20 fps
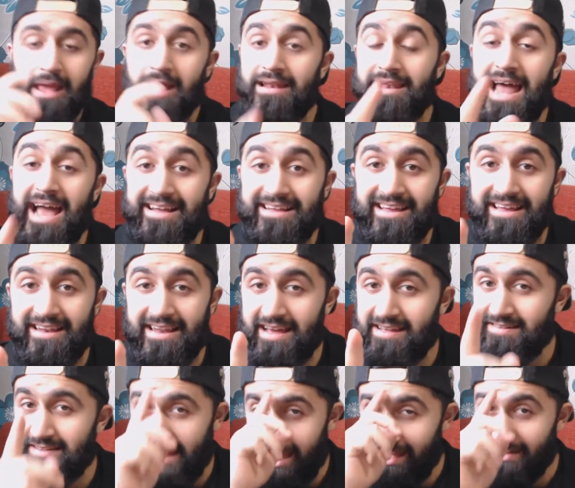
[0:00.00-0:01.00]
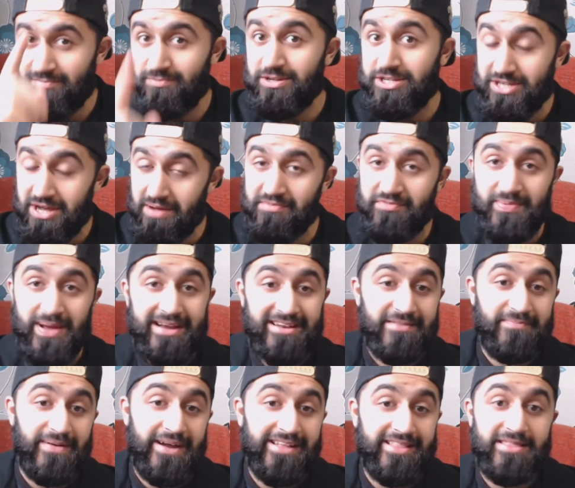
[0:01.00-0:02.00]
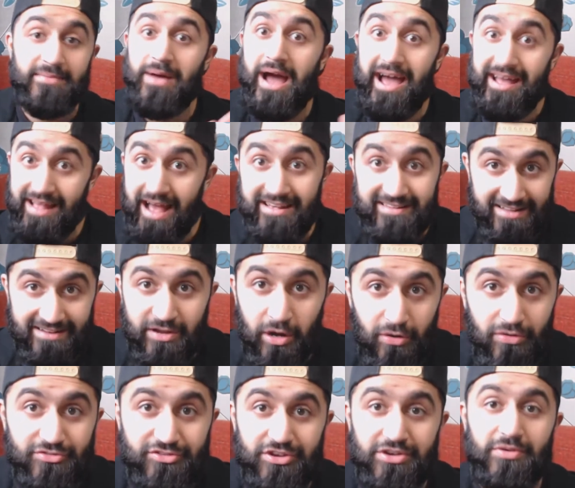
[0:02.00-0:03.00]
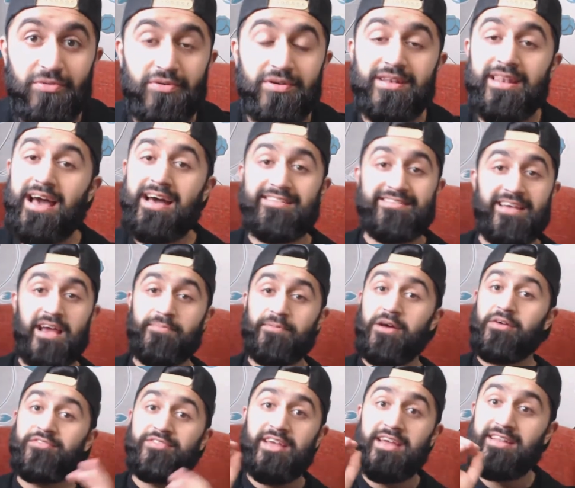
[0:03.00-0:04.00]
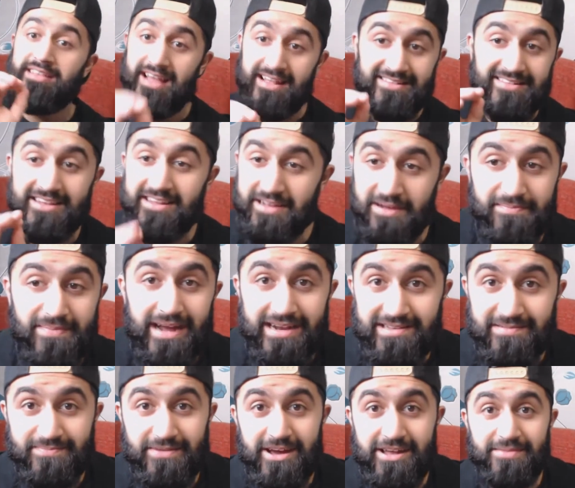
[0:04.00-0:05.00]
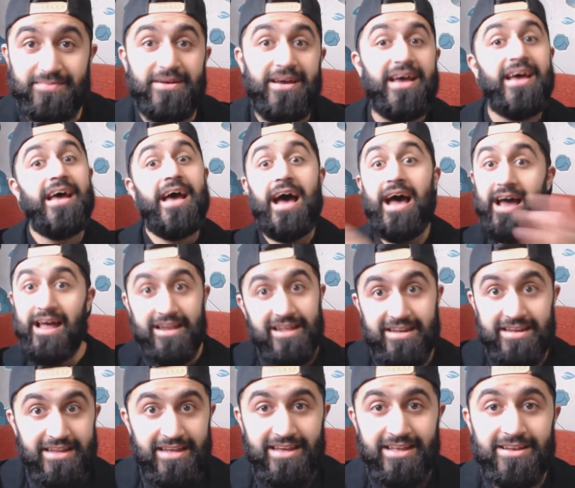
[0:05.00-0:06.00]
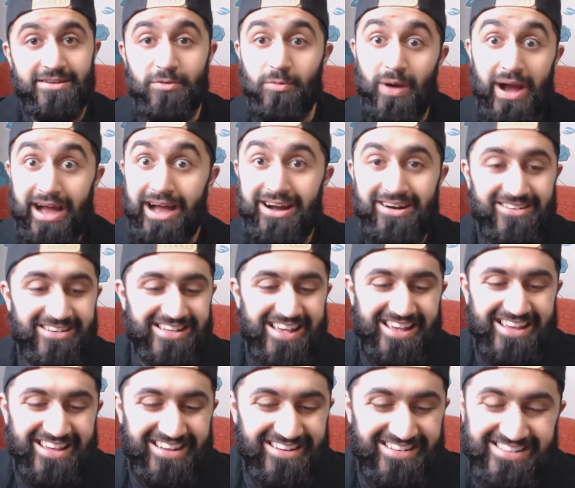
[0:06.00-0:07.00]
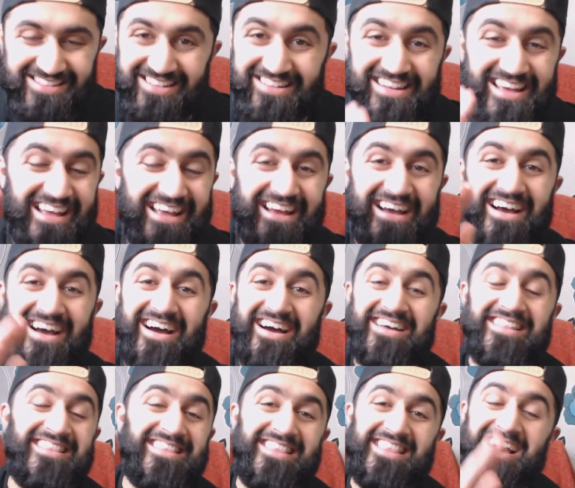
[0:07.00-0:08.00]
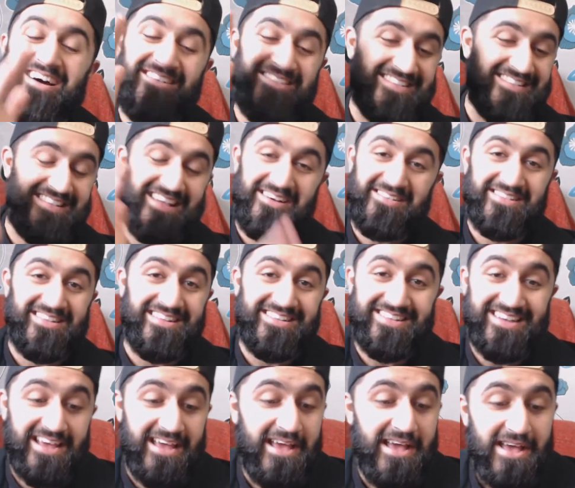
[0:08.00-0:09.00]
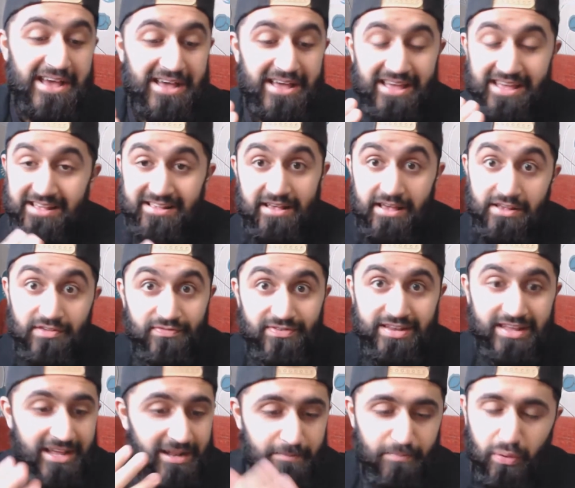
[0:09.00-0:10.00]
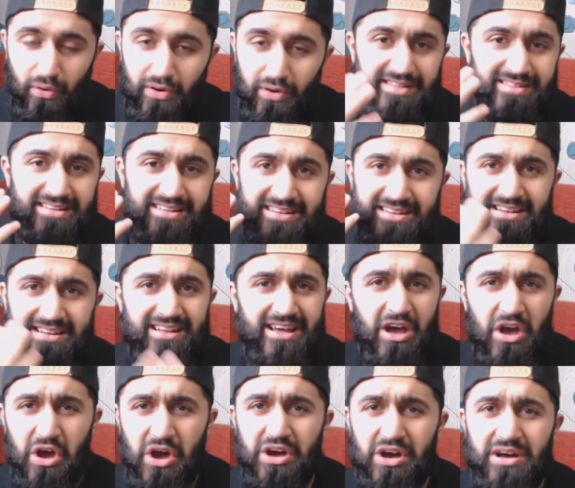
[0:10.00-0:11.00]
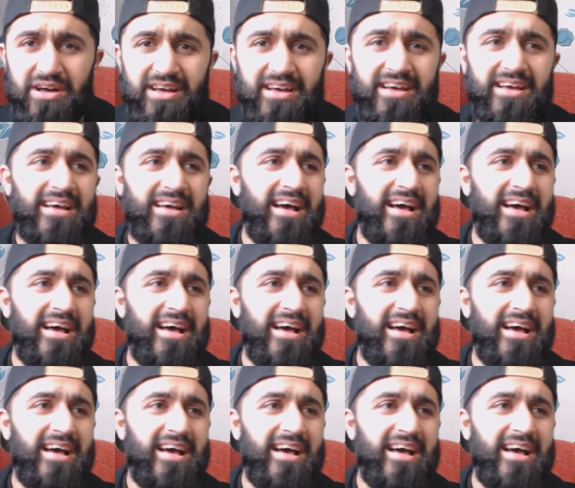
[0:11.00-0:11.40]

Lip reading: and lacking an S class, which comes back to bite them. As I told you it would last chapter, I was saying that's gonna come back to bite him, and it did. Wow, So like, that was legit. He's fatigued, poisoned, hurt.